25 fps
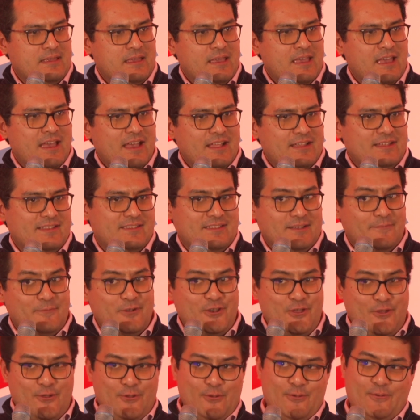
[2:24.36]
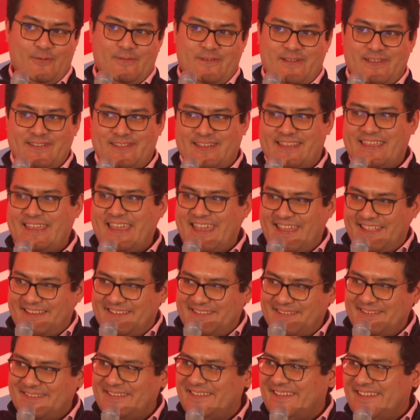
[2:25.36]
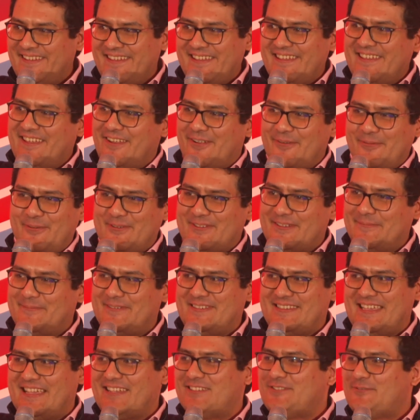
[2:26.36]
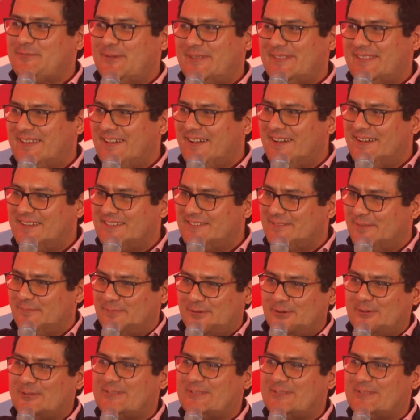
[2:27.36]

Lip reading: And as someone who, as a kid, was obsessed with cars of all